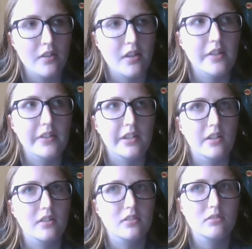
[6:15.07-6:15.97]
at
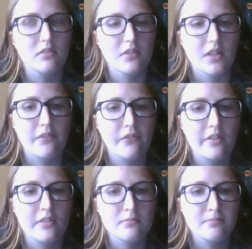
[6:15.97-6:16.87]
like
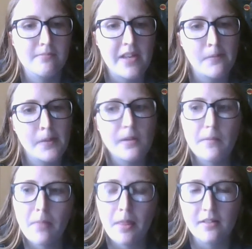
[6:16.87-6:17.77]
11 maybe,